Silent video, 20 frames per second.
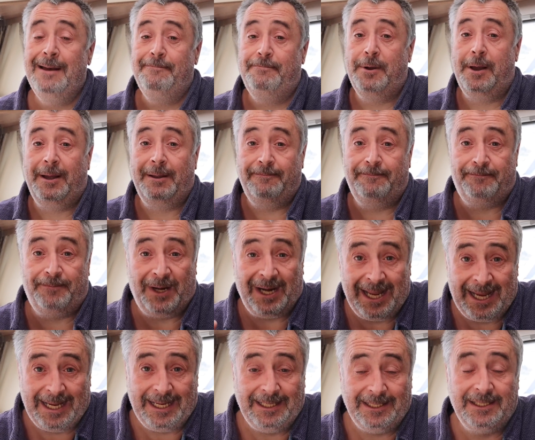But
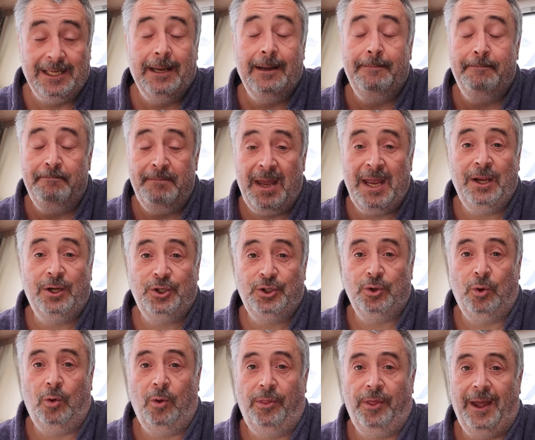please, make
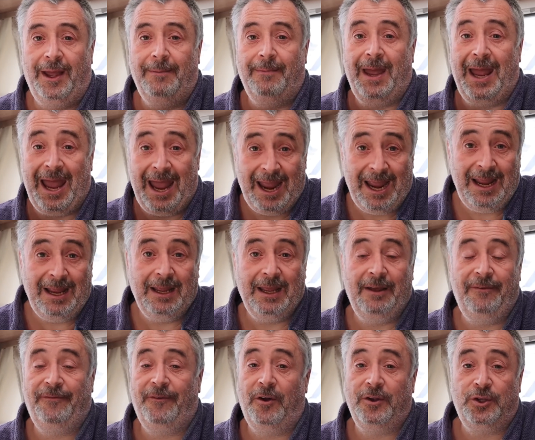sure that A,
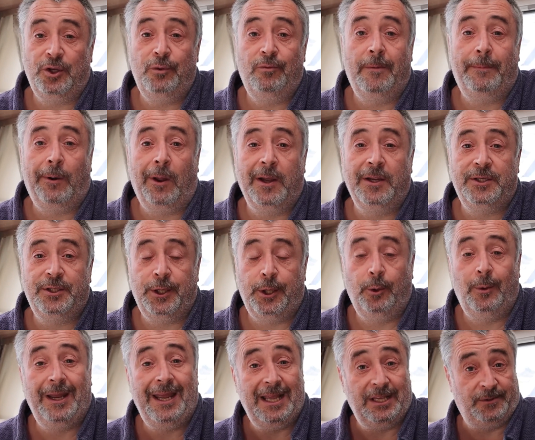if I do reply to
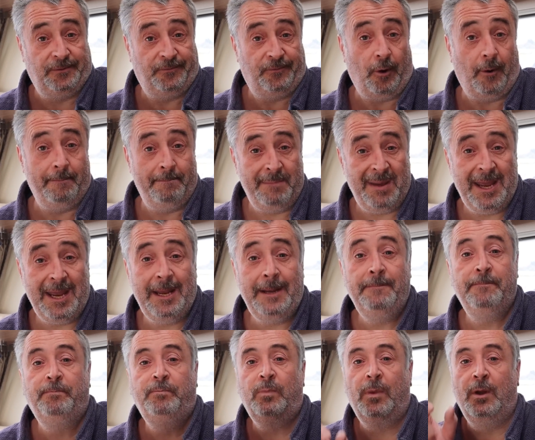you, it's from
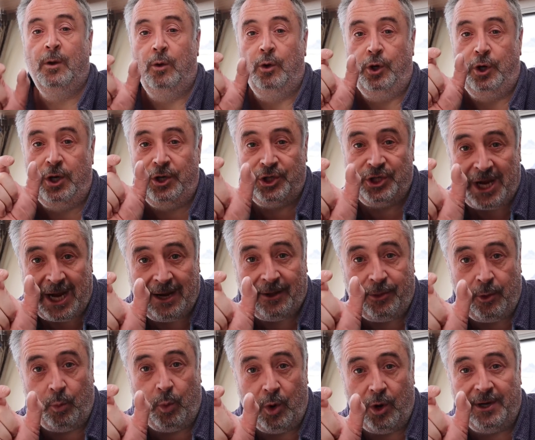me. Check
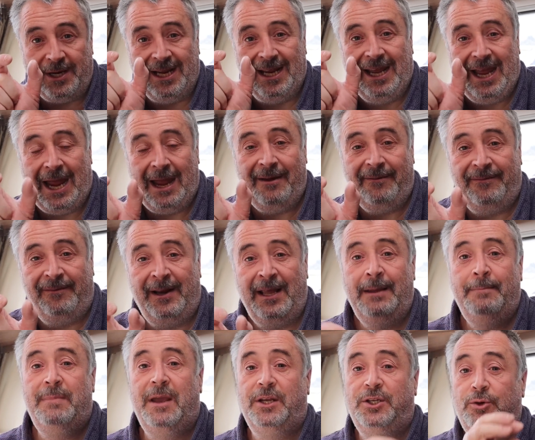the wording
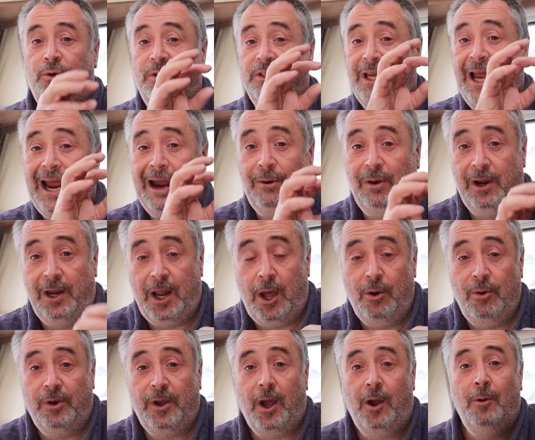carefully, make sure it's our
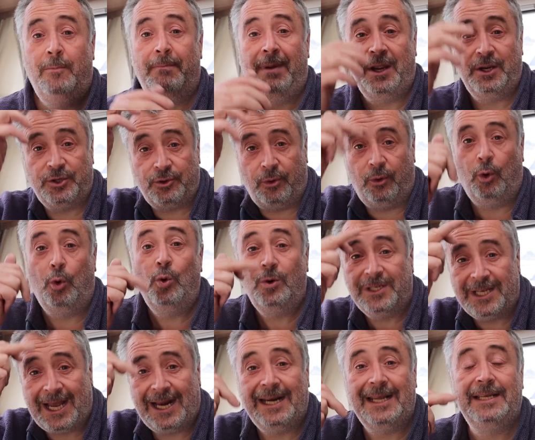logo, make sure it all
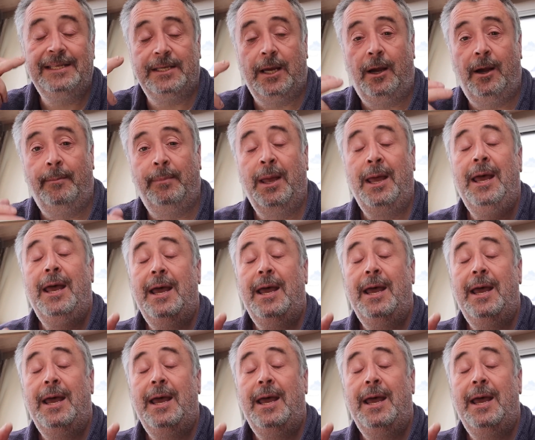tallies up.